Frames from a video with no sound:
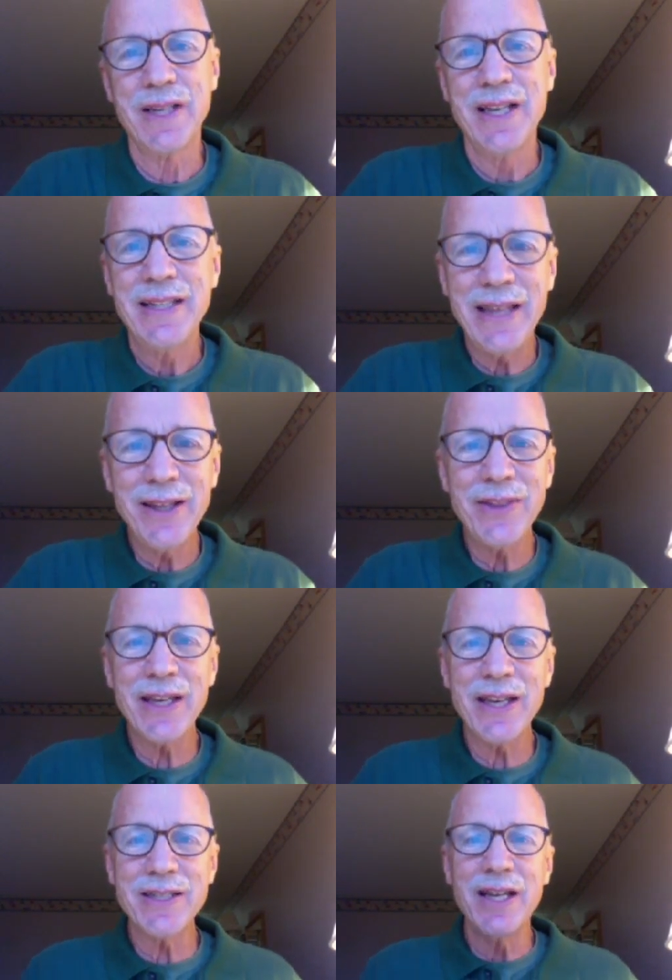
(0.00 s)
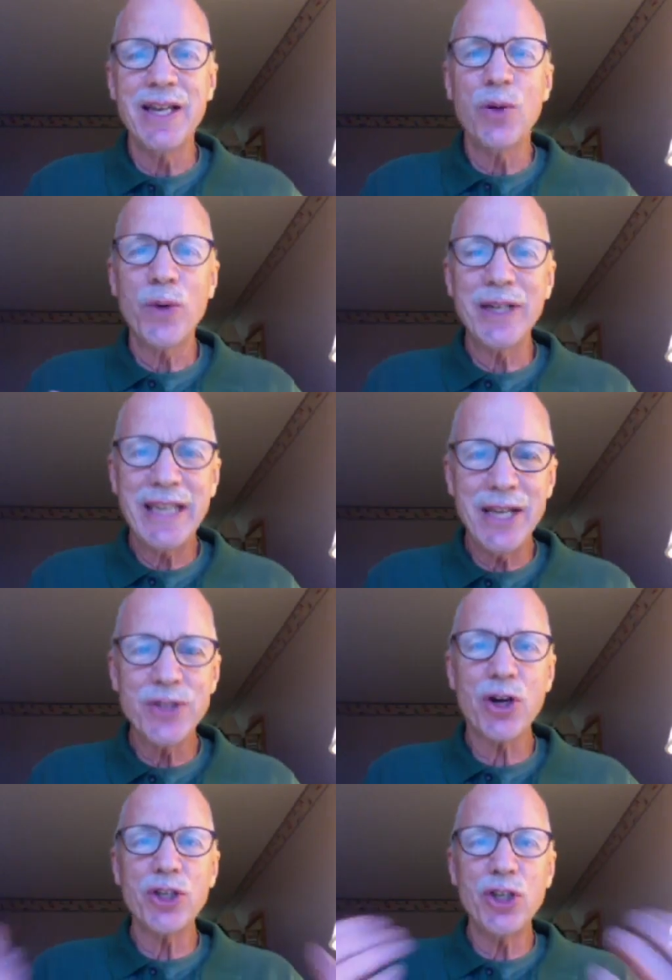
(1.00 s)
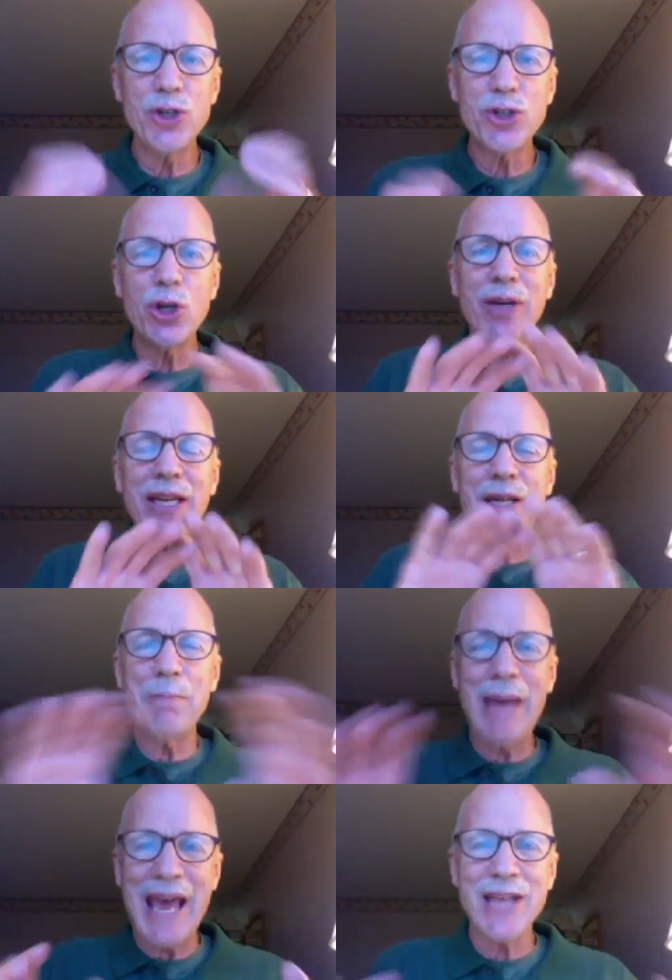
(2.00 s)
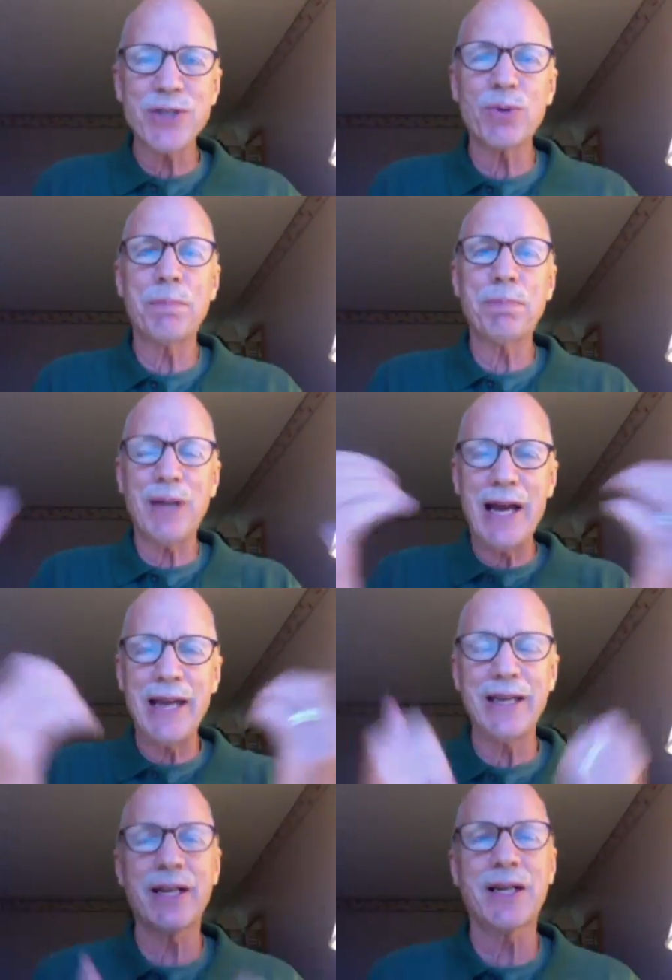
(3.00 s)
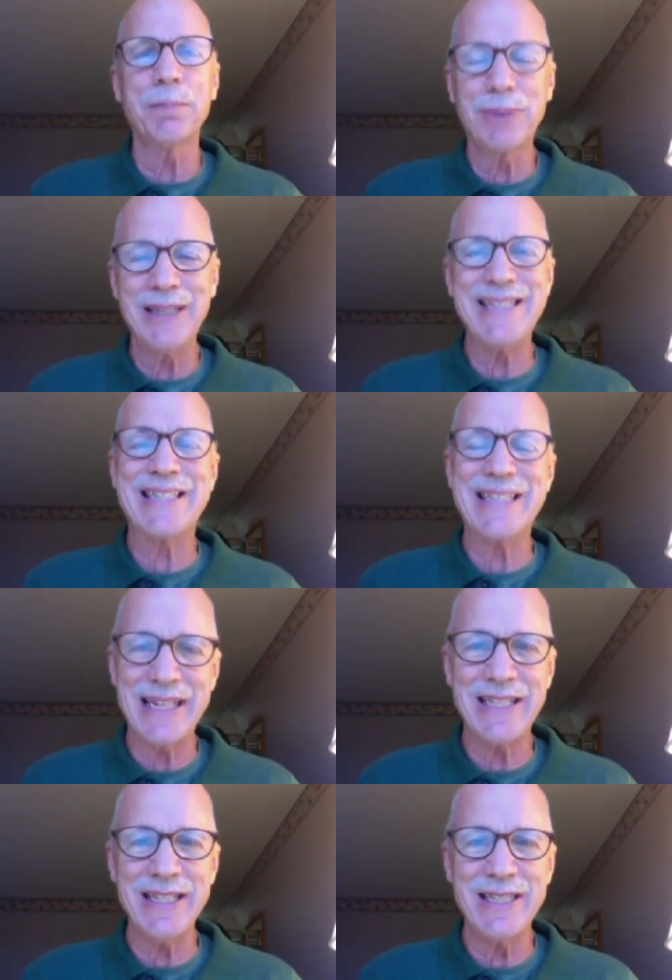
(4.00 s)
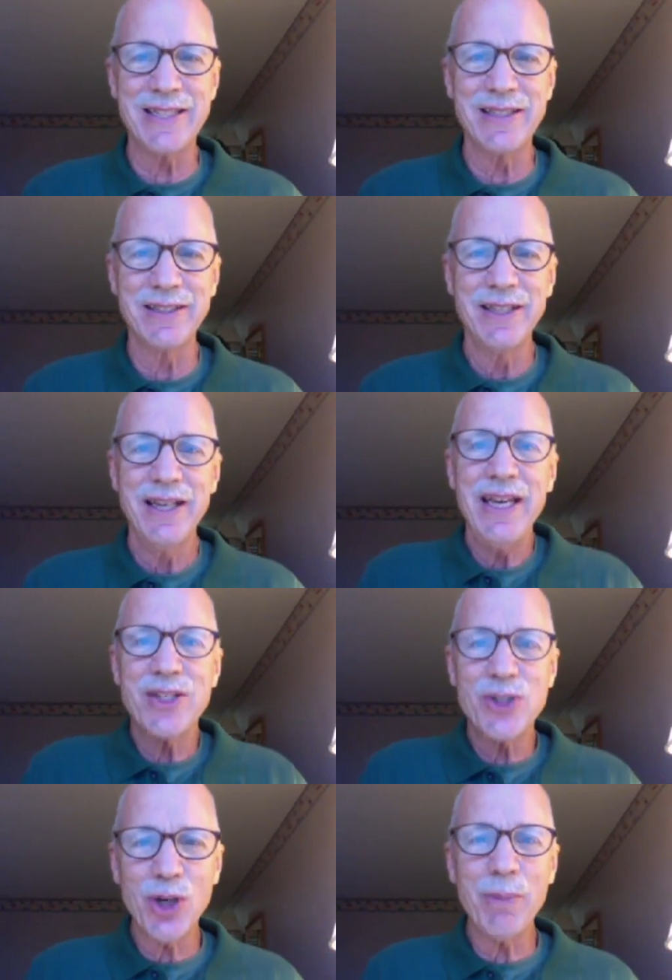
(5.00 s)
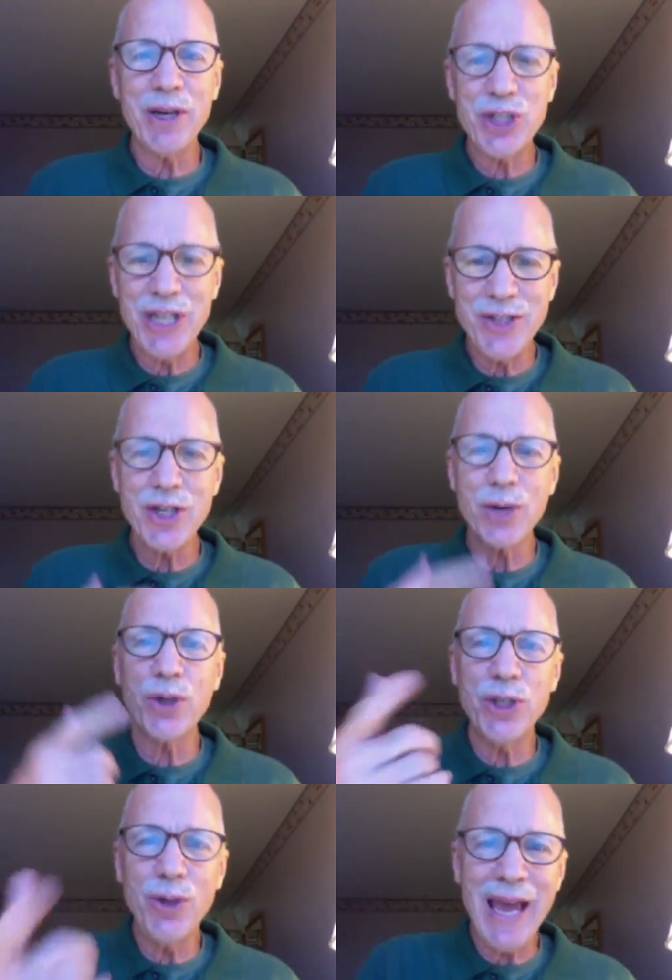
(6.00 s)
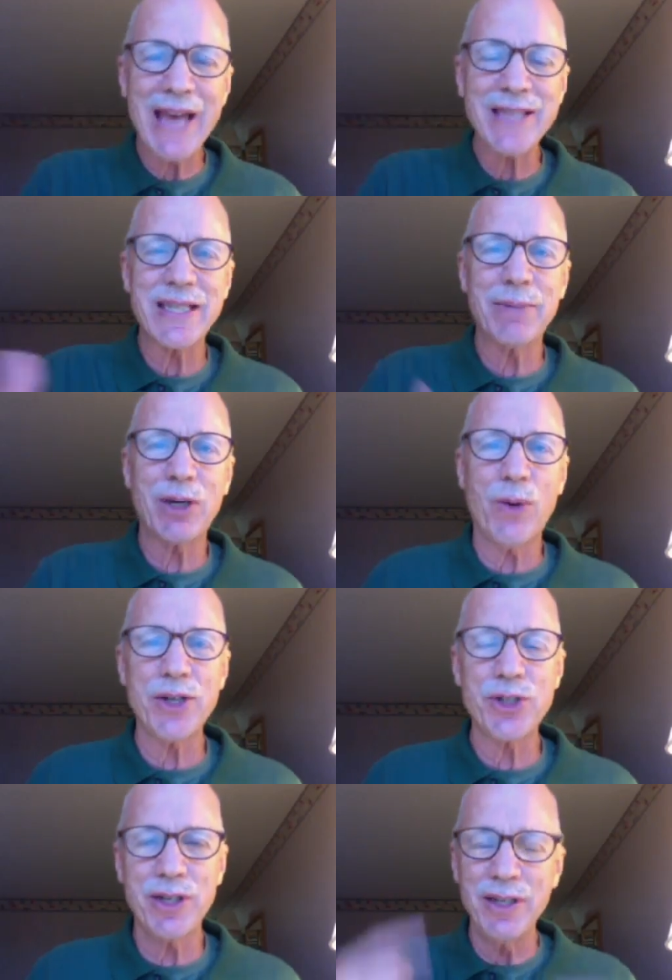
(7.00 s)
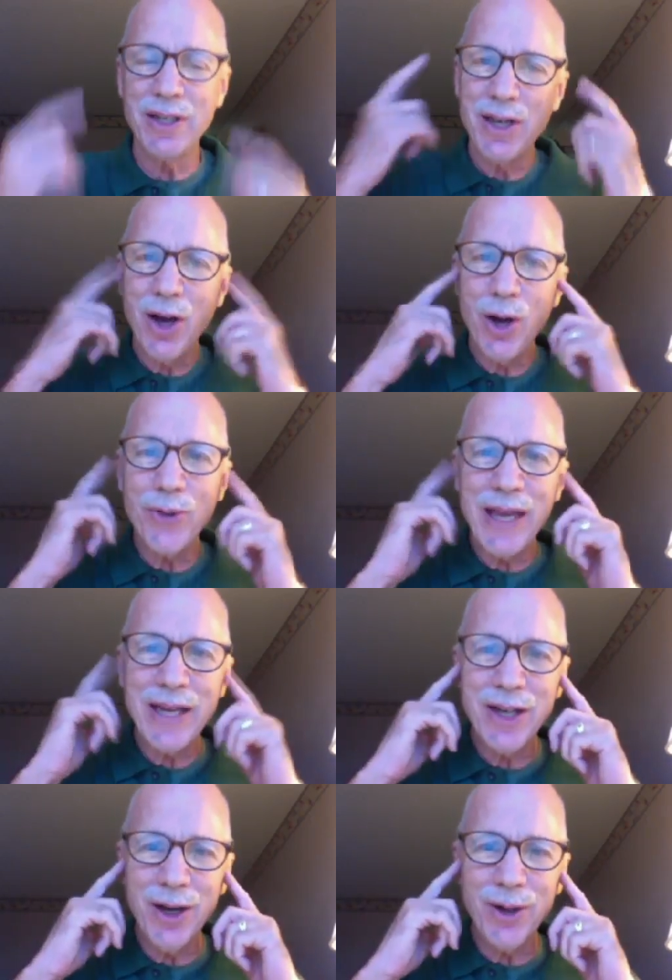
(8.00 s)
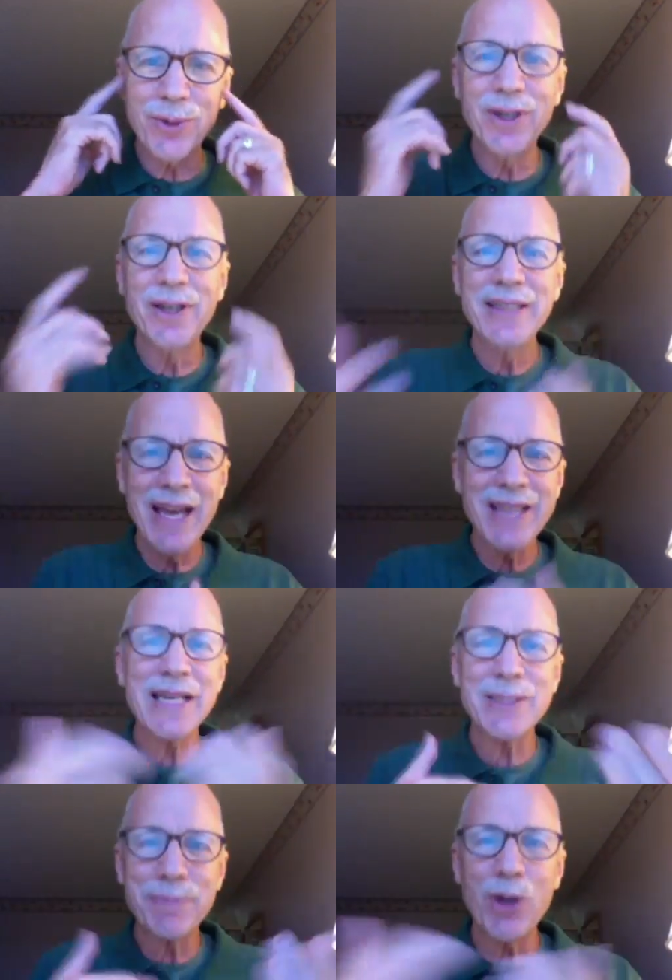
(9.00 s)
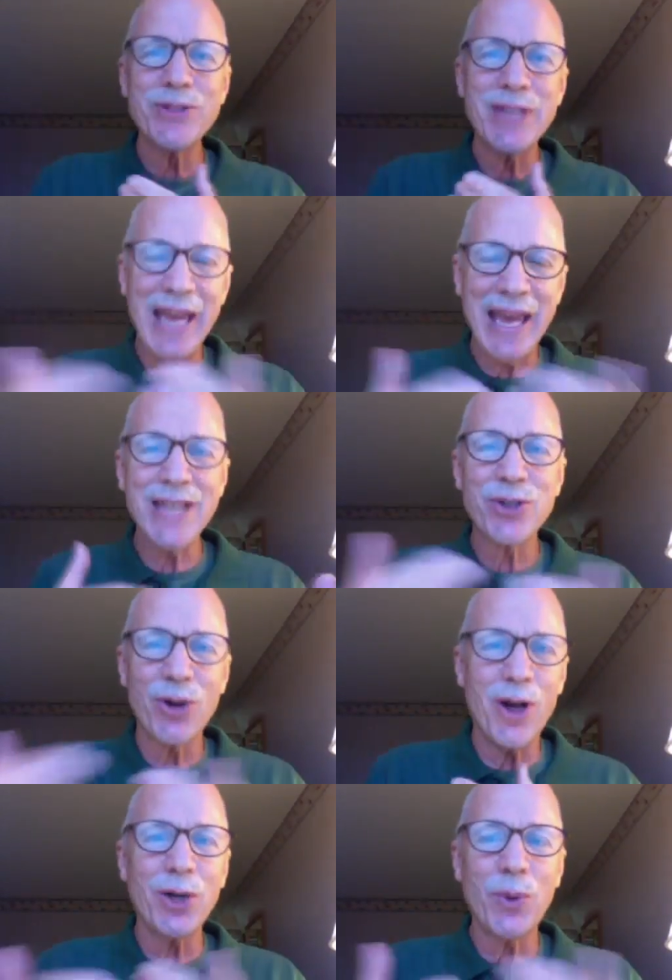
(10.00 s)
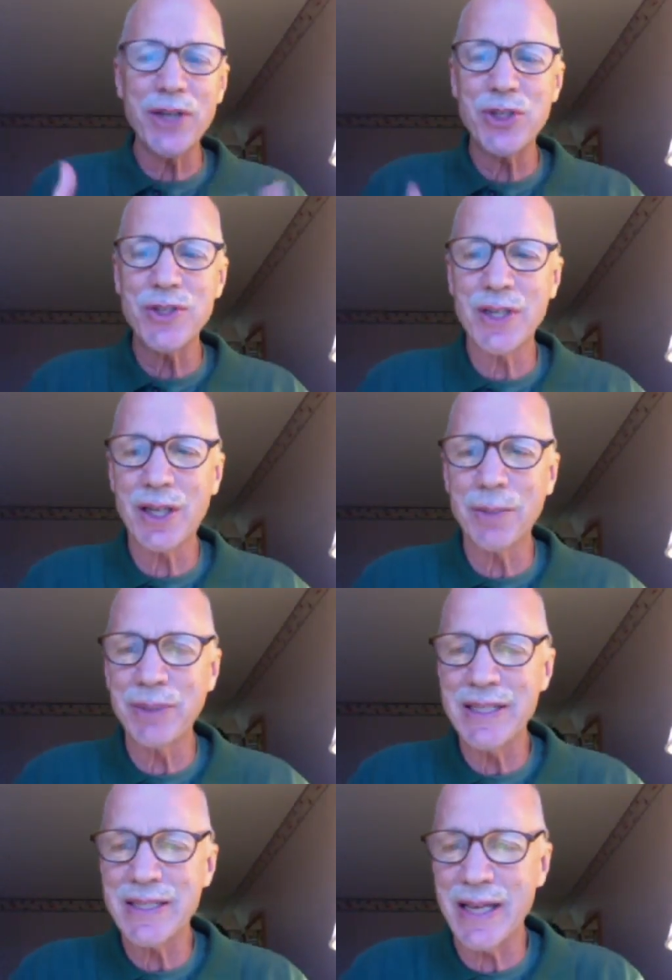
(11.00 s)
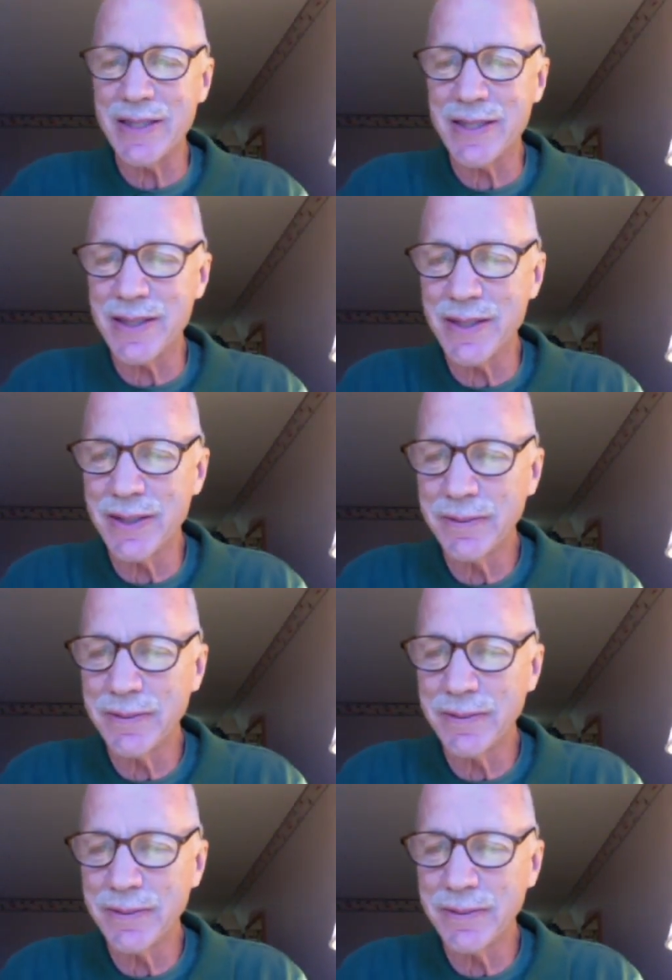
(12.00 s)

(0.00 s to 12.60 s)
The other thing is, when kids are used to en masse replying in a complete sentence, it's so much easier when you ask them a question, oh, they know. Yes, I'm supposed to answer all questions in complete sentences.